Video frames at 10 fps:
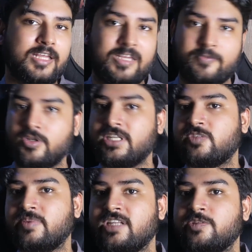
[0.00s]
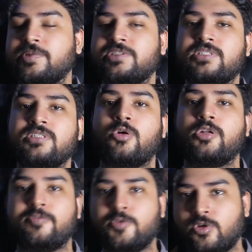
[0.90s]
if you're an experienced person, or
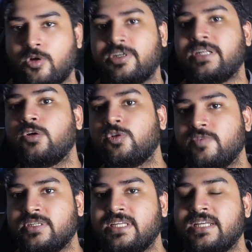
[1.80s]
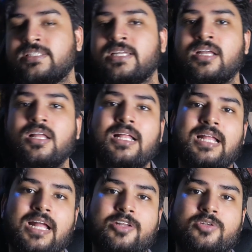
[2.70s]
if you're already good with DSA
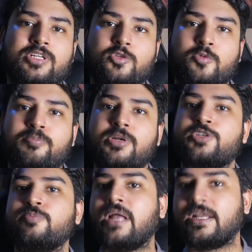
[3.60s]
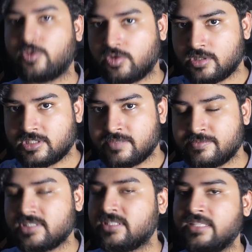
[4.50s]
and you need to brush back your
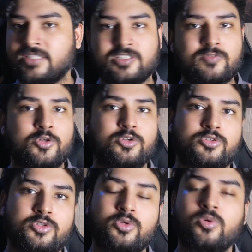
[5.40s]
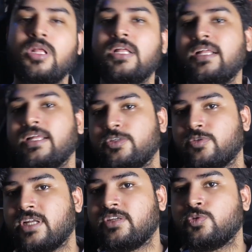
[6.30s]
concepts, then this is what you should do. You
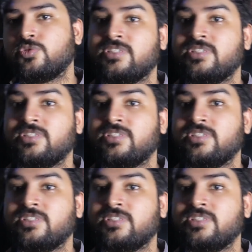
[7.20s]
can use